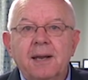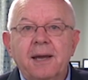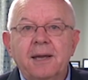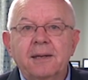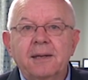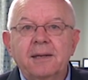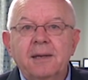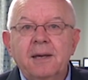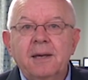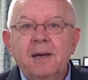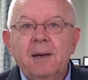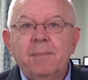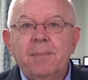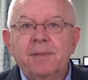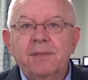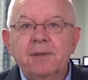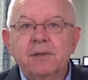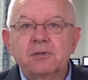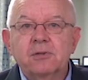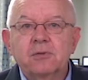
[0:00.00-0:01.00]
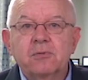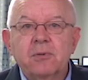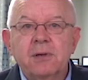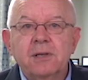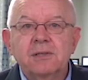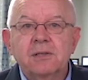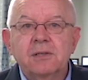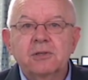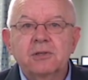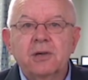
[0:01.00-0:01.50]
late, but the
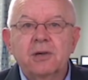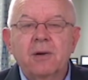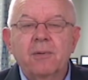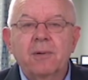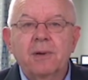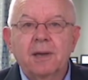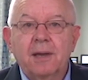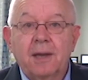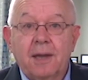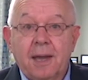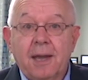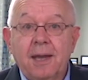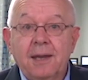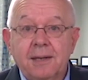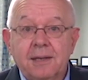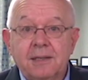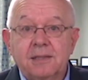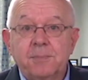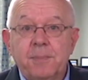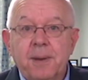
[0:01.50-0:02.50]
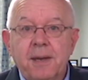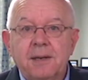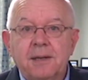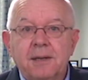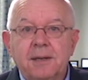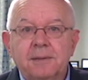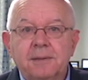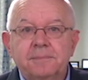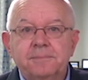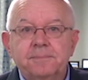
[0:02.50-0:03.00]
stress is showing and
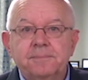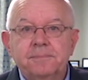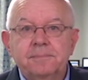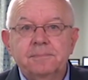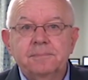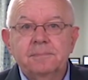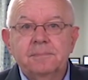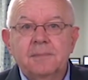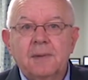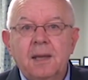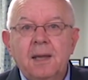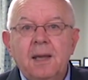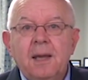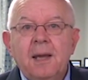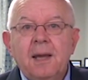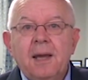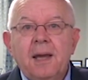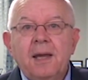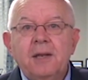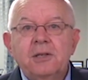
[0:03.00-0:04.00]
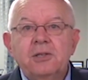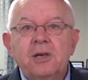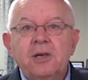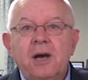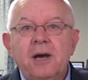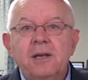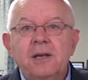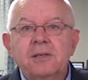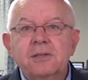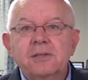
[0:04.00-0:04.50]
expanding. And
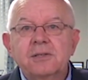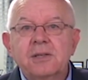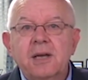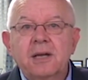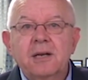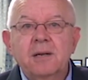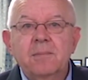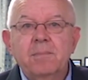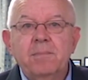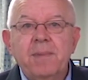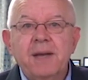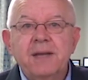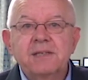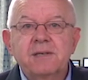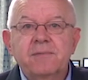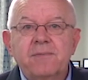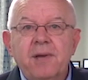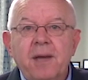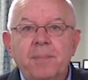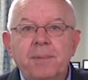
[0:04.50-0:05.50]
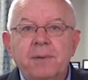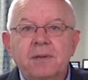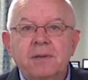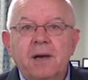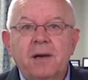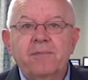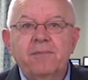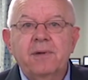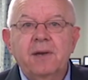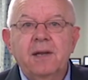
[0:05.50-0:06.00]
China's sudden massive
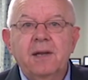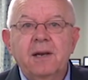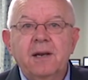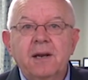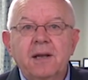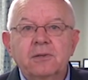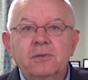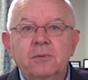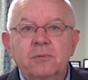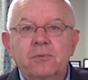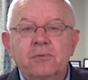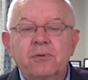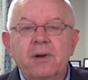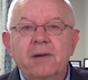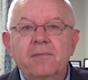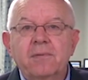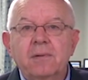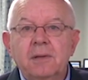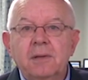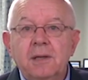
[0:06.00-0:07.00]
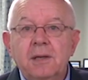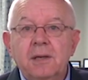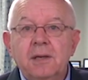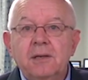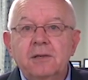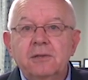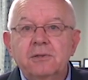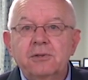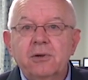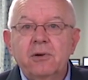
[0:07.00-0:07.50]
appetite for international travel
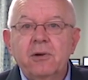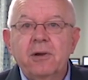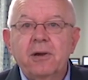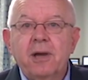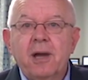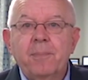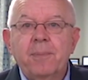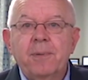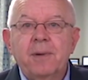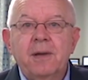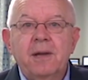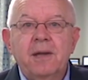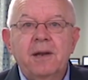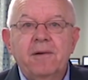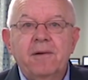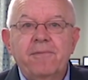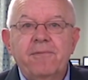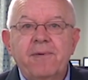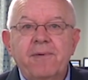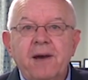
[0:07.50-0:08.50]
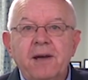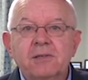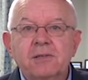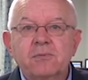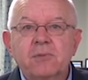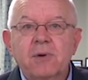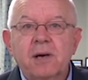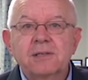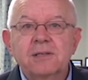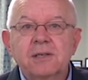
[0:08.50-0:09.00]
is showing up in a
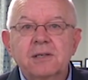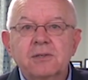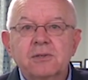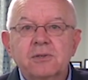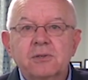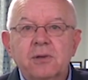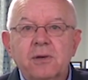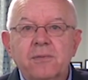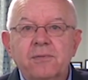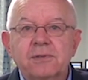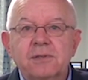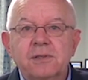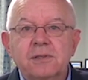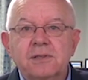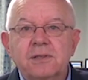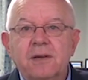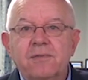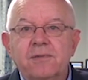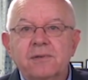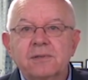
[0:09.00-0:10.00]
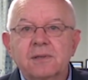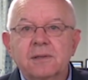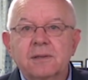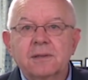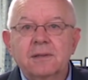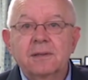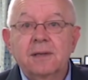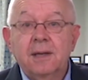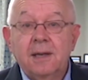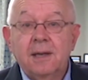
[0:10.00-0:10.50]
fast-rising services
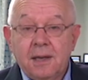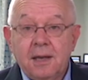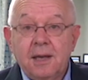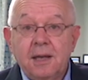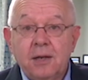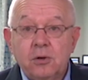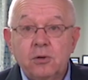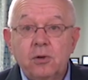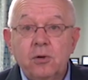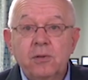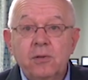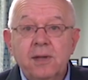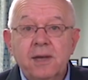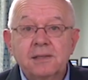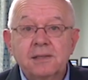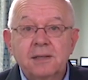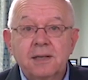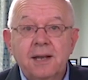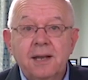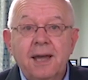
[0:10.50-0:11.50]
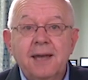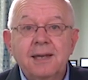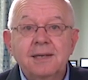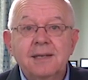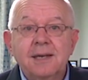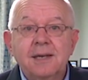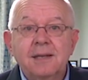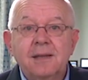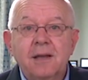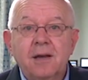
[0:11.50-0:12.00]
deficit. In
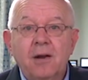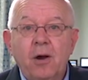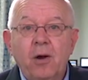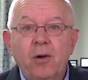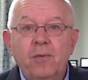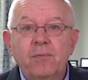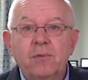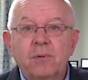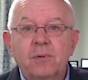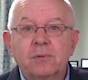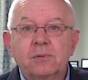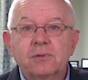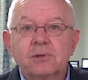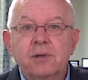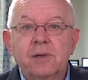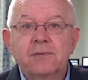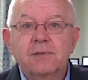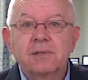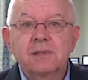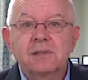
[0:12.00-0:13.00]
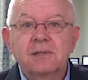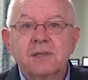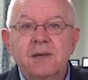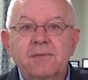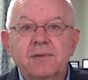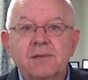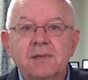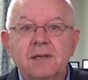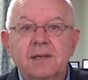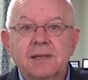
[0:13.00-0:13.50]
2018, their overall services
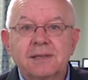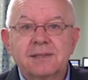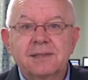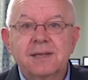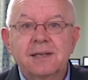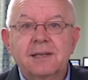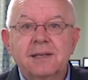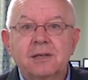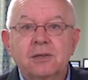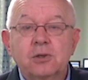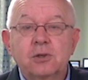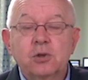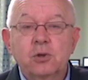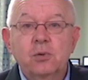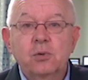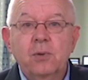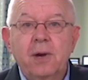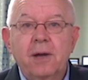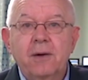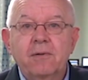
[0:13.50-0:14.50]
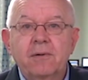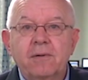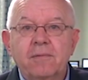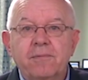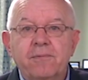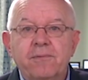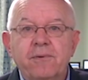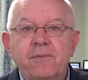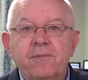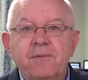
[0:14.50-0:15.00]
deficit exceeded
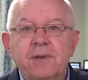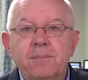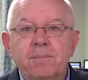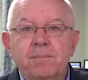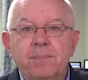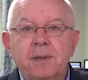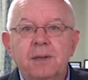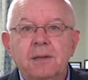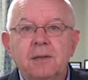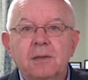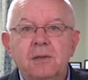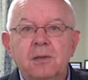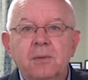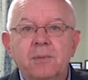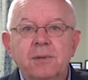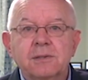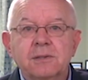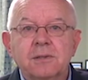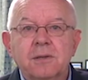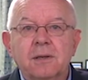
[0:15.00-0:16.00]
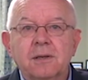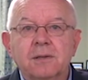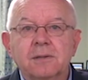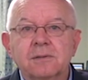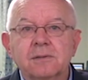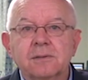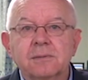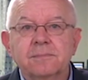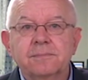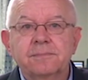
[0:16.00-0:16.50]
$250
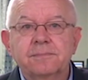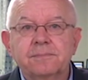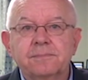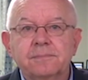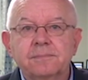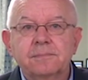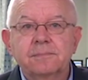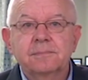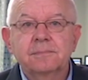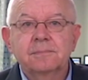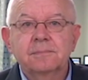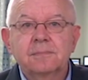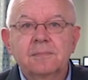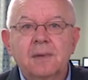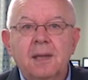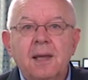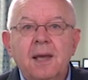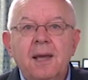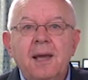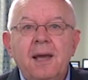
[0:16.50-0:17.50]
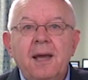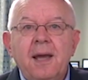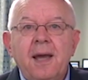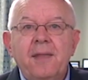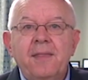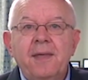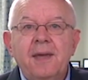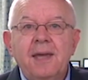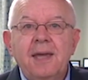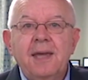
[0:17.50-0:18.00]
billion.
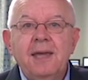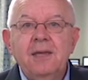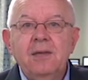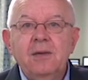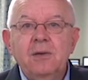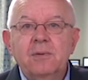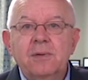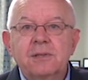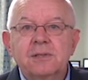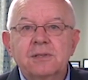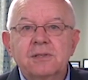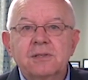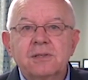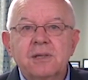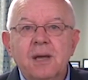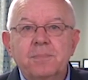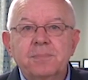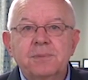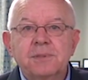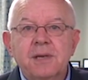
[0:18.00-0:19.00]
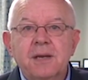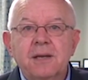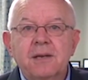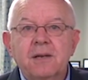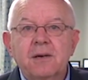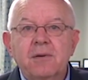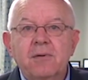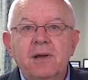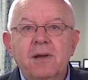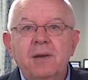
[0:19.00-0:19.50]
And the EU has snubbed
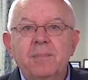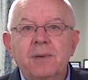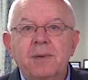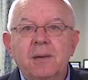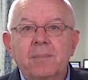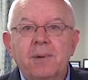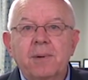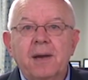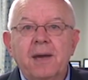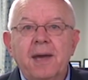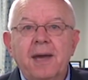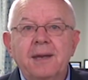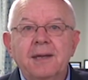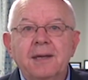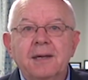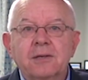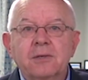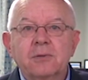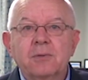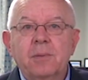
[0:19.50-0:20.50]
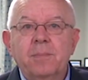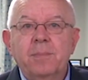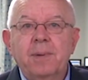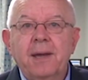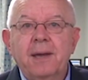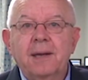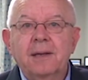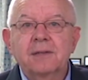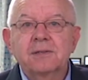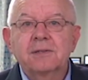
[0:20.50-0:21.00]
Saudi Arabia by adding it to a
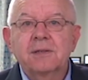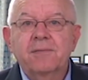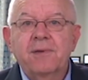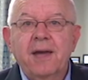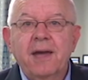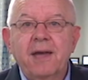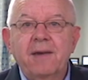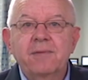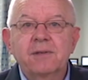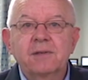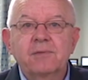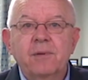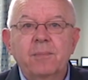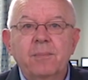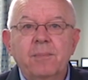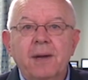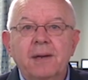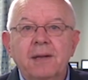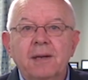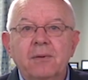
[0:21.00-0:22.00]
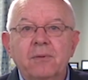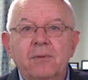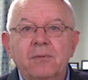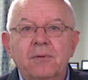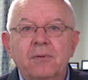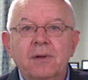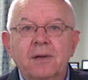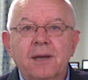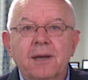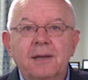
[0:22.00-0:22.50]
blacklist of havens for money
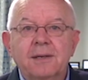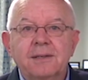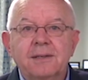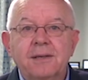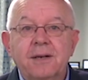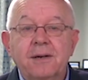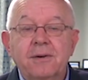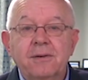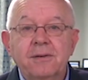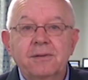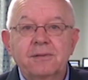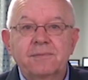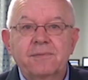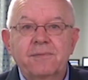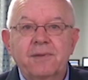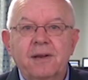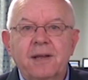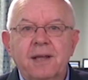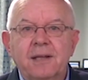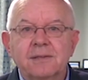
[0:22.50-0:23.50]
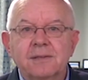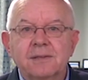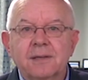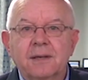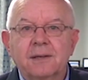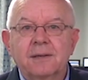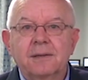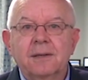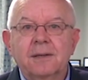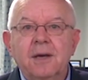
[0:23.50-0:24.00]
laundering and terrorist
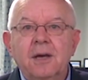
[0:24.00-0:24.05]
financing,